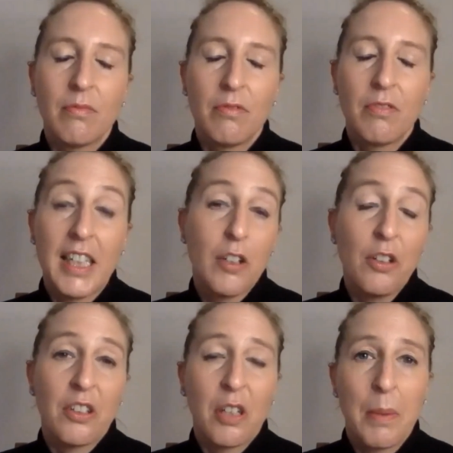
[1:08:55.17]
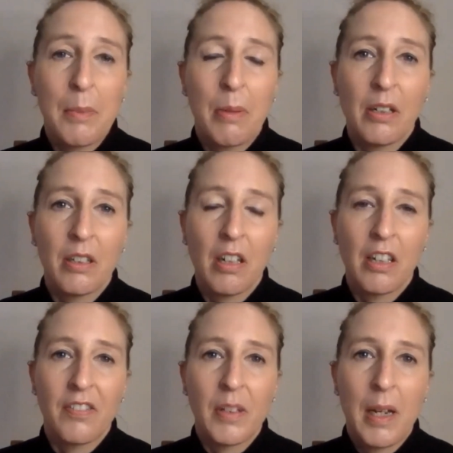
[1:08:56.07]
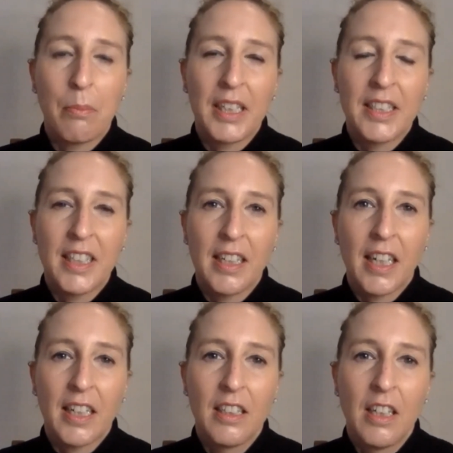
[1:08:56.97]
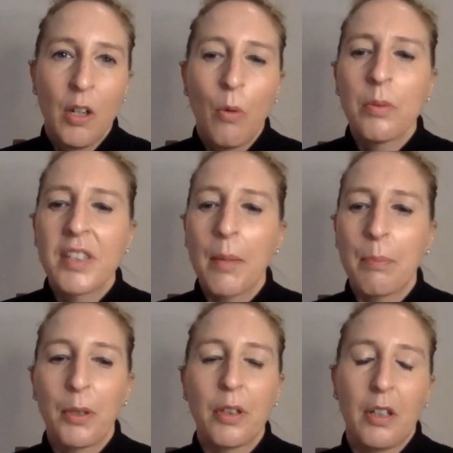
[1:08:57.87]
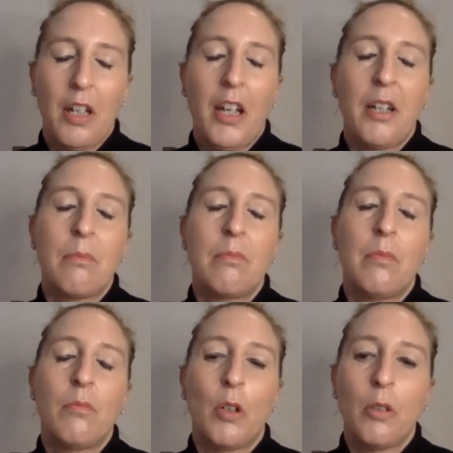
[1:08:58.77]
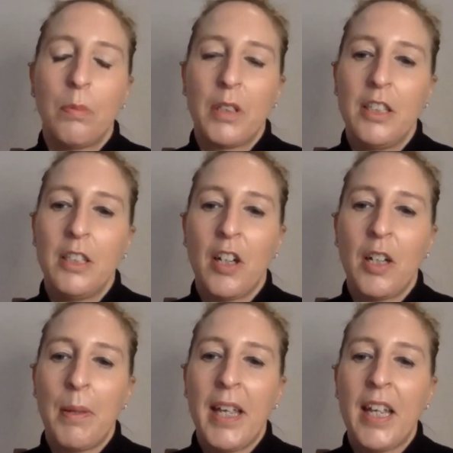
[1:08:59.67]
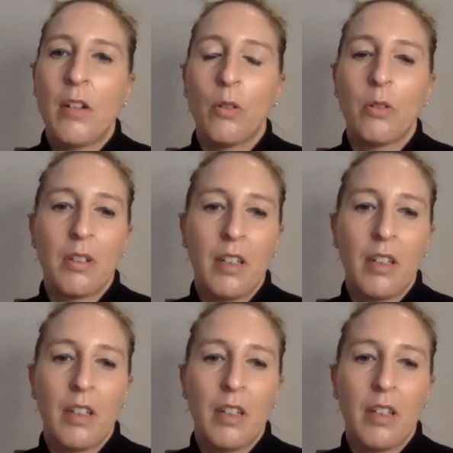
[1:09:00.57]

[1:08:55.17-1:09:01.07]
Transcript: really good that people are kind of embracing that. What was that book, Rob? Can you type it in, or